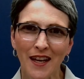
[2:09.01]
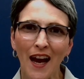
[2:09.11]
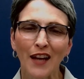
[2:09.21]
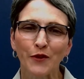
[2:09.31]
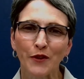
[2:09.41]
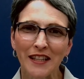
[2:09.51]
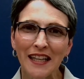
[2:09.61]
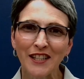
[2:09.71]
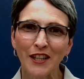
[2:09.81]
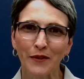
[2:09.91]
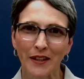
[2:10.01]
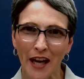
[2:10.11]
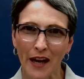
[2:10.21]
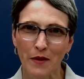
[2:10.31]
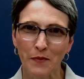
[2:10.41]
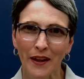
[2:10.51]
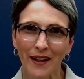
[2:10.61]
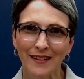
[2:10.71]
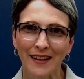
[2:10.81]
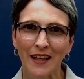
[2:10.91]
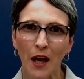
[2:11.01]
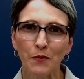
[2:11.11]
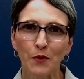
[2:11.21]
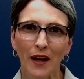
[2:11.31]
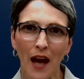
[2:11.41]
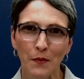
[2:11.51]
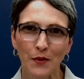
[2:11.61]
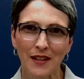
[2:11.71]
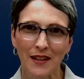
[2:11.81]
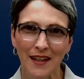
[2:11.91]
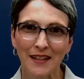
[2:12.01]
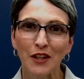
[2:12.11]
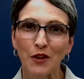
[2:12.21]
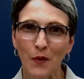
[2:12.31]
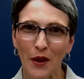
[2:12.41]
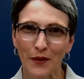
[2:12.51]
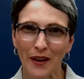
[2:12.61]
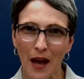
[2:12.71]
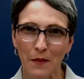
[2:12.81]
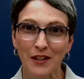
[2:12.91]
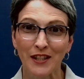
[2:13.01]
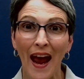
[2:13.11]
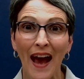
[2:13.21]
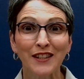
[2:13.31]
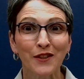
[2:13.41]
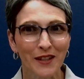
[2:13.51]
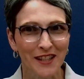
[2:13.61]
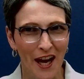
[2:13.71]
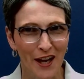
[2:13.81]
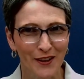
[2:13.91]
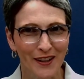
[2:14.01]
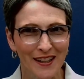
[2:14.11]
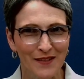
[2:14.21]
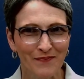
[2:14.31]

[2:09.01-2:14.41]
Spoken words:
a strategic retirement plan can help you accomplish the things that you want to accomplish as a retiree.